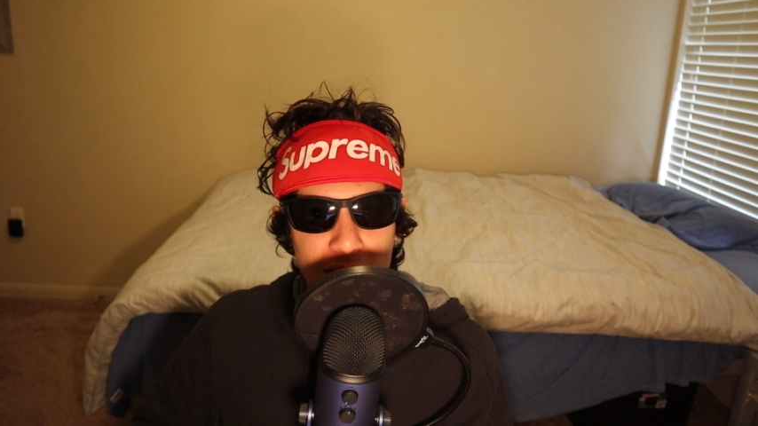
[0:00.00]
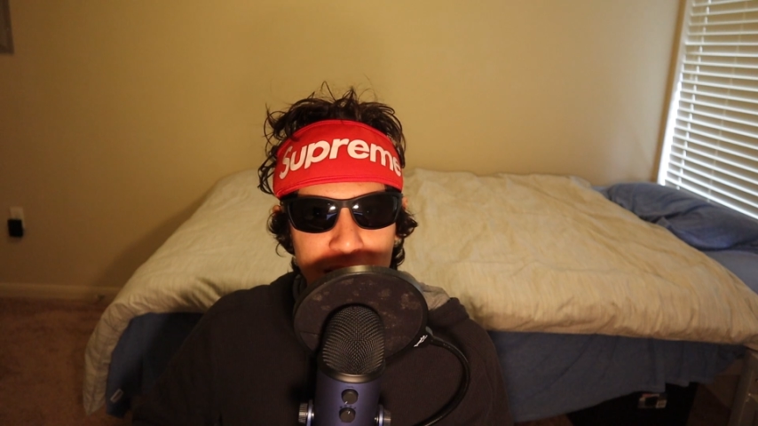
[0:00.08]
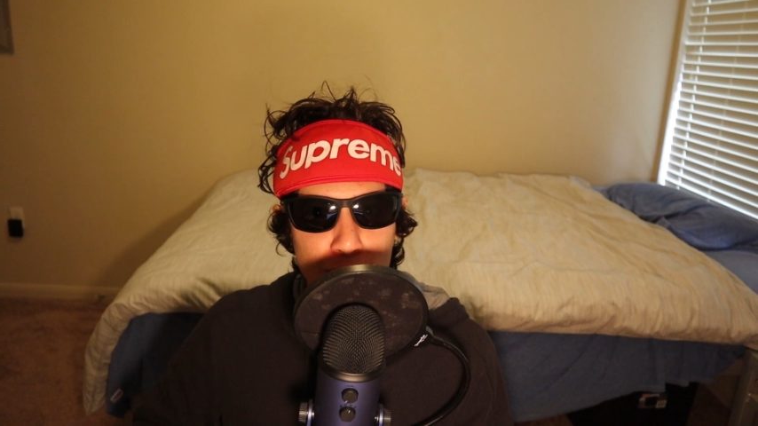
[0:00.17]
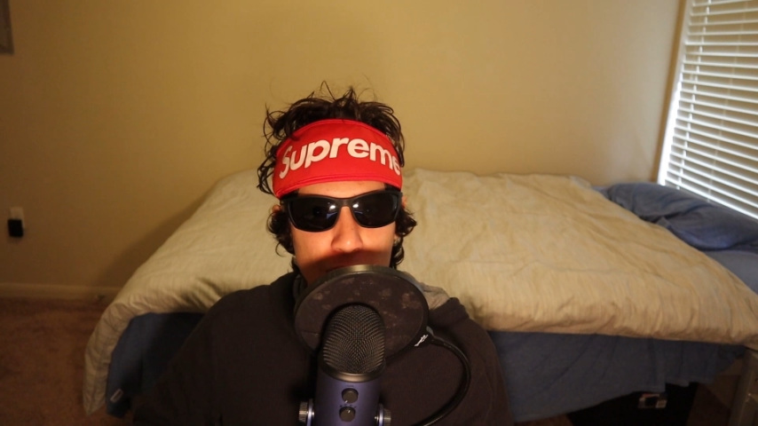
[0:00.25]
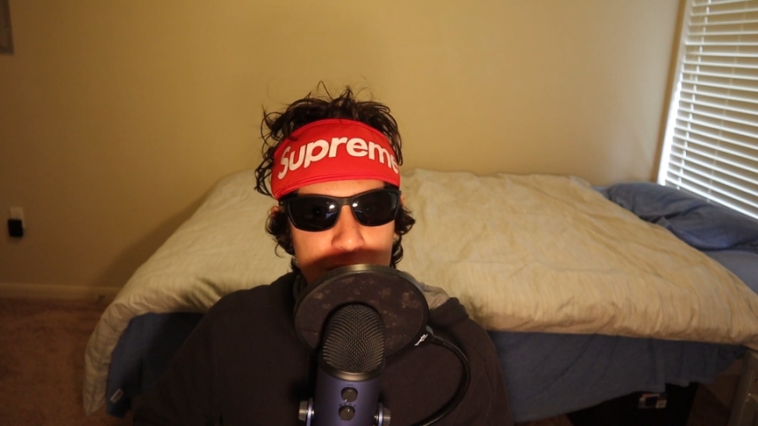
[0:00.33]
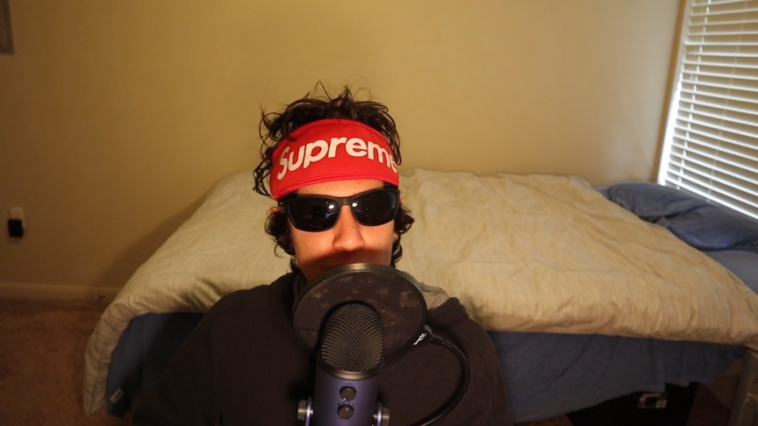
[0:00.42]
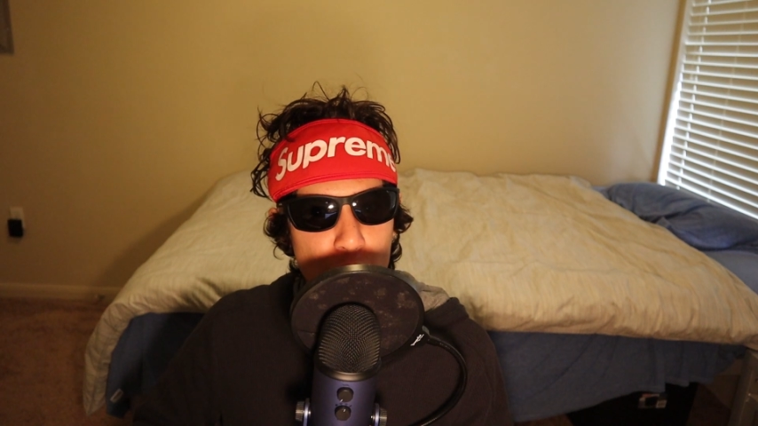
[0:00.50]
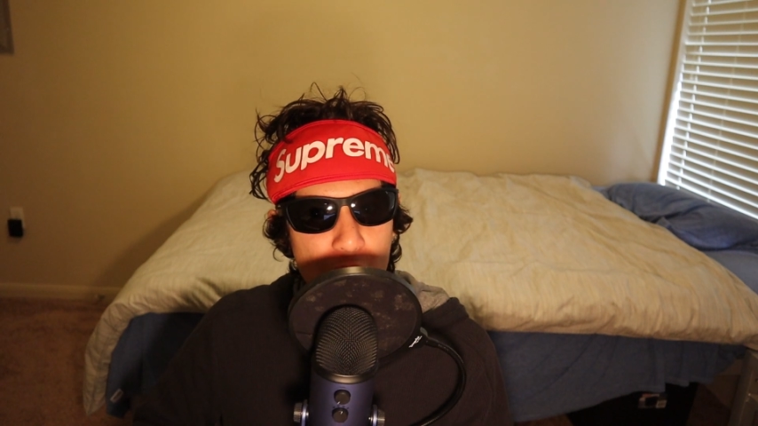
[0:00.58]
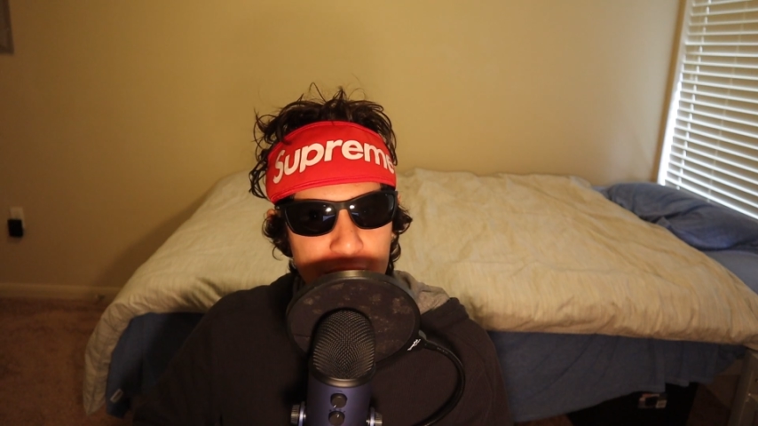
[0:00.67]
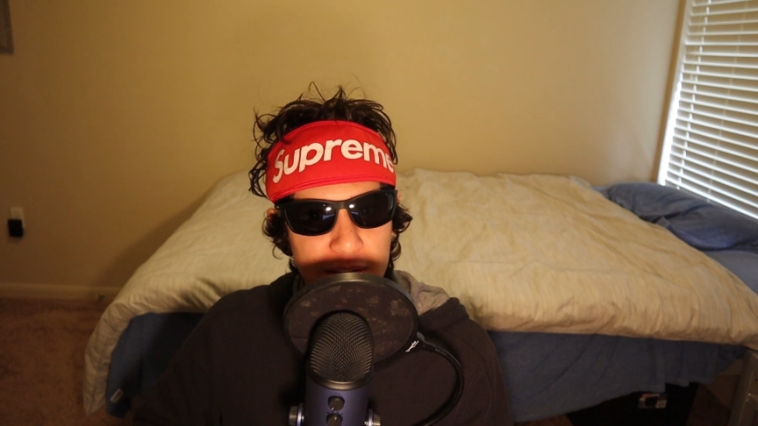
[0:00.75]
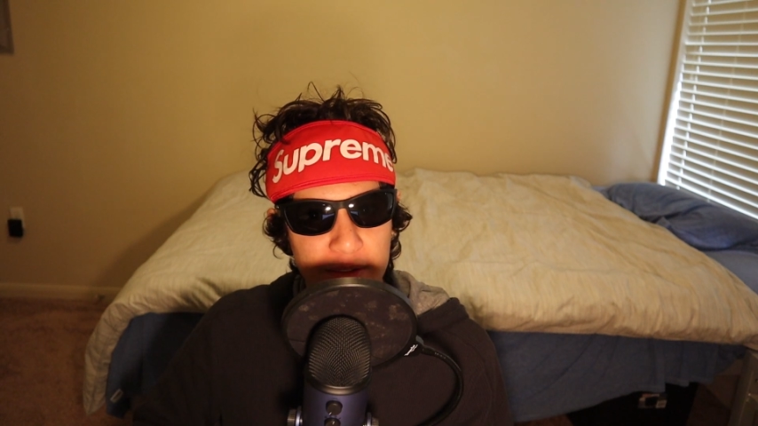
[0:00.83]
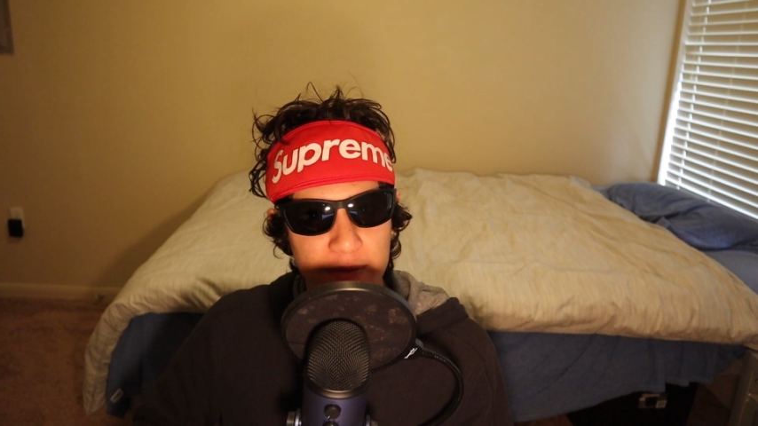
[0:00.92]
and we as
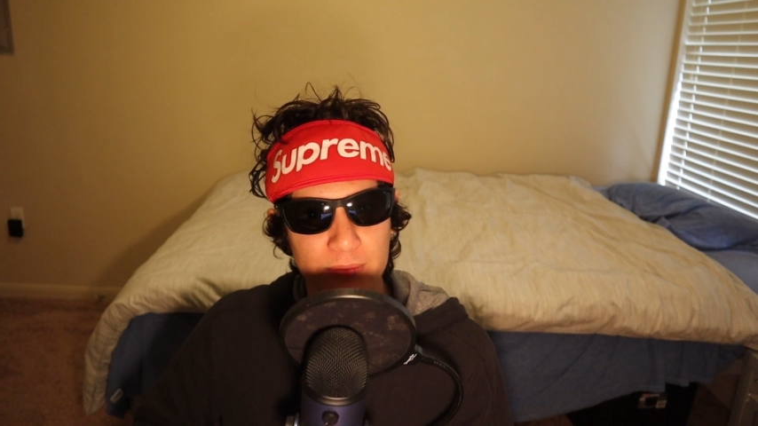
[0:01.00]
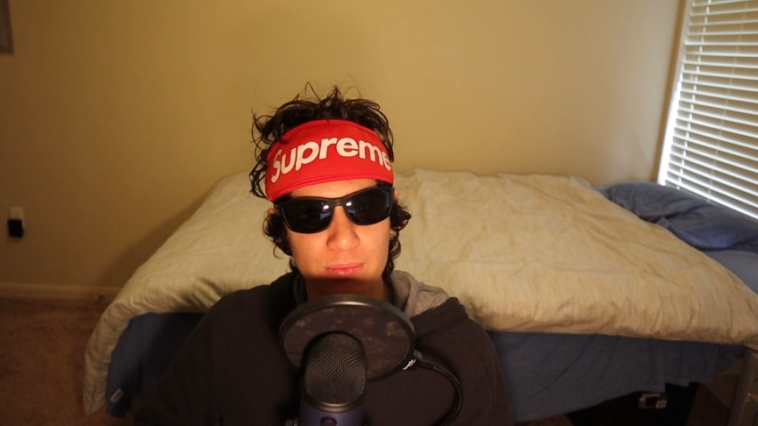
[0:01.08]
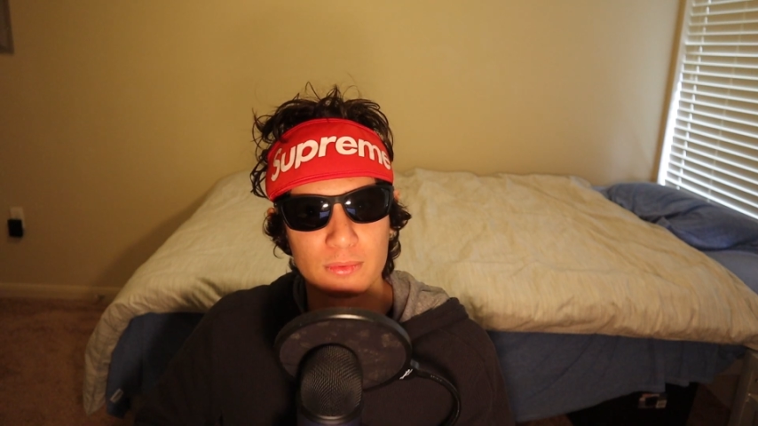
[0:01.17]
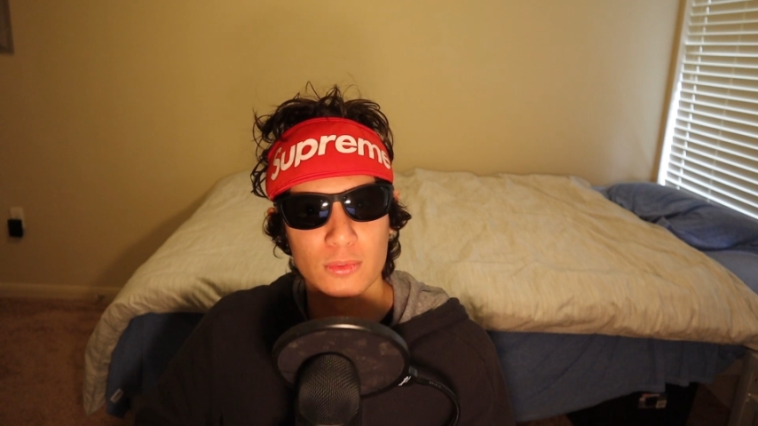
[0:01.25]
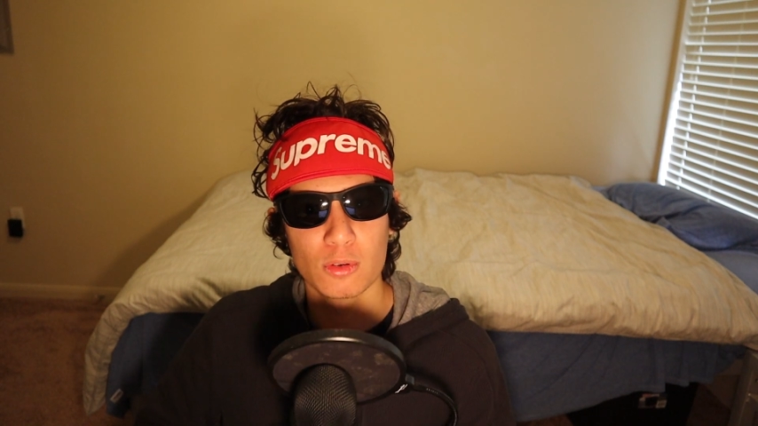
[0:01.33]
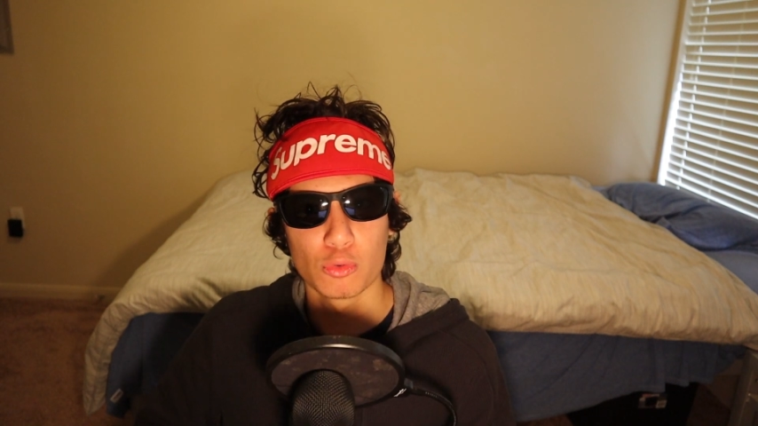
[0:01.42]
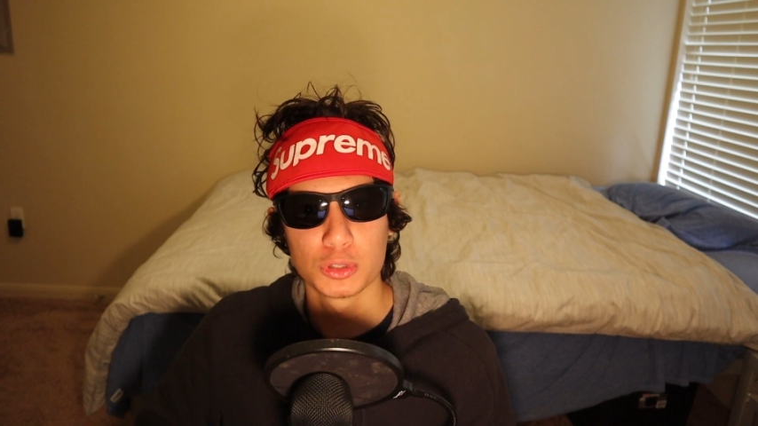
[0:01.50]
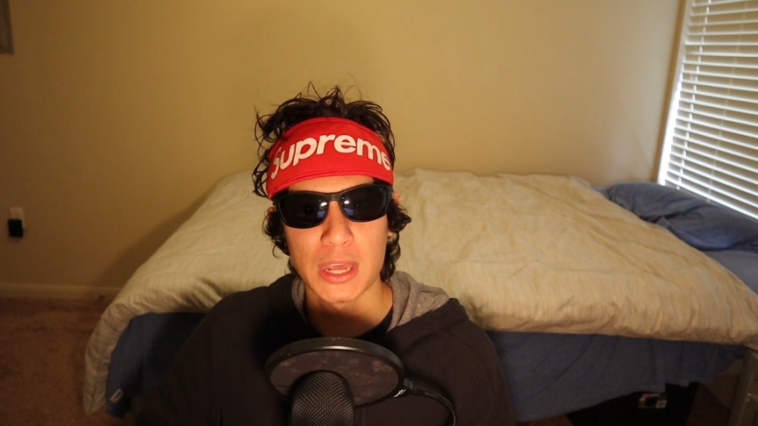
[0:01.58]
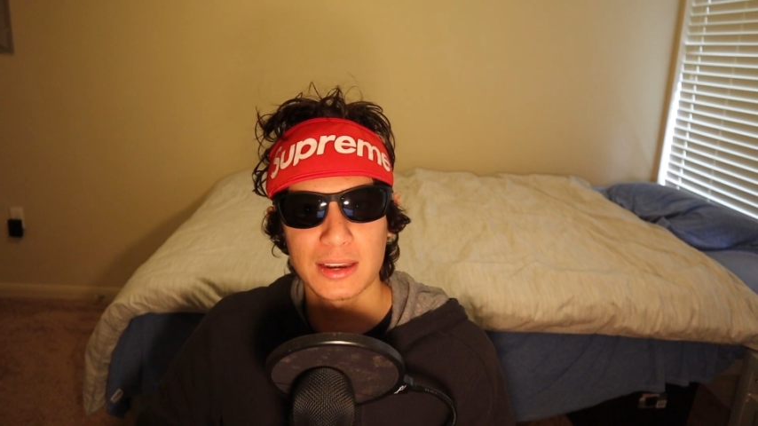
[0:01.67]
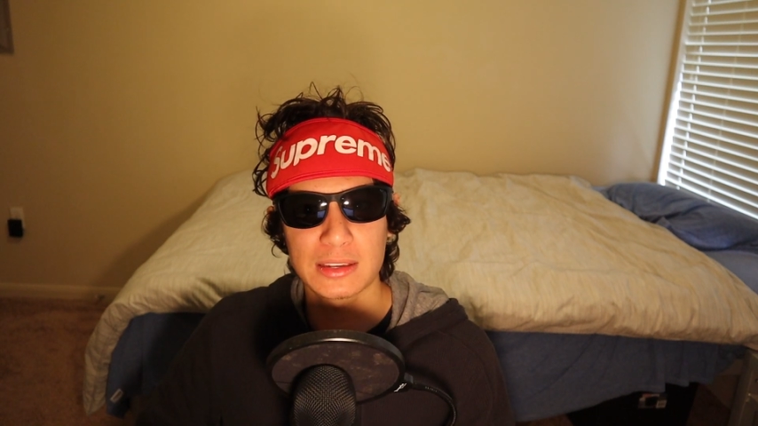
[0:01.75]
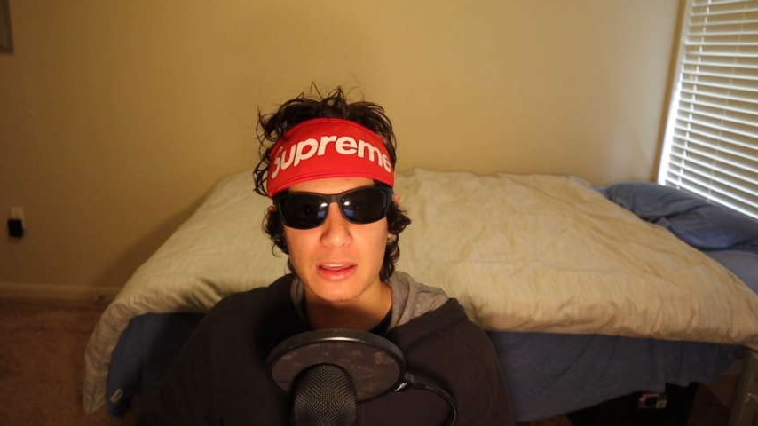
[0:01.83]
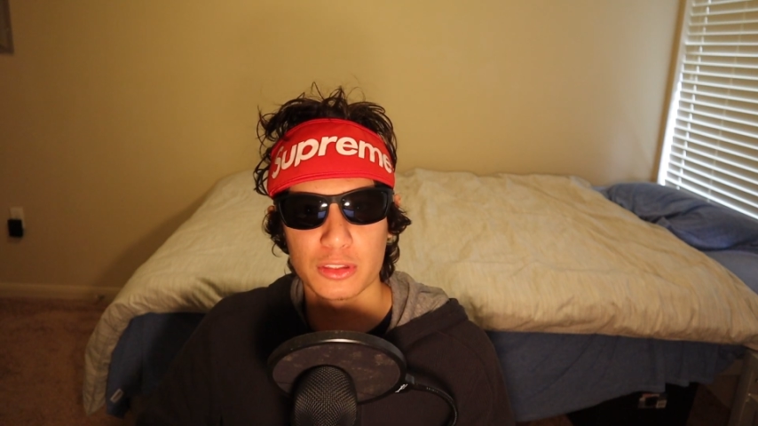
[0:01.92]
one will
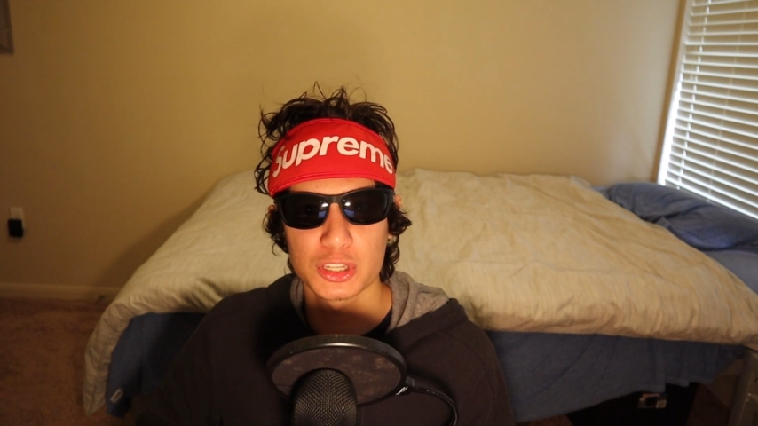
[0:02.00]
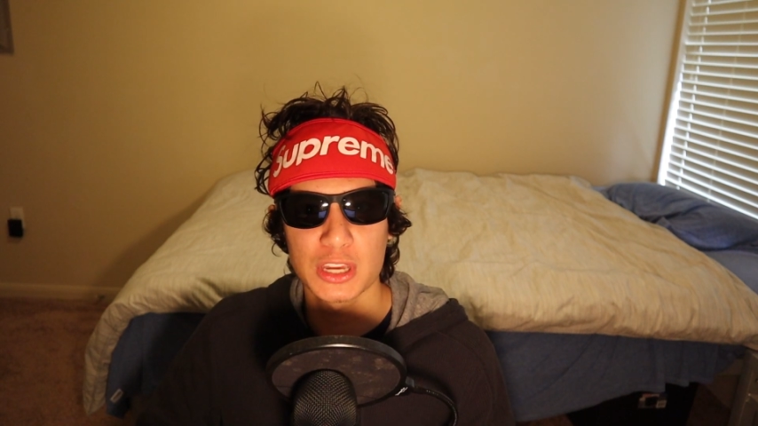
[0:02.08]
take down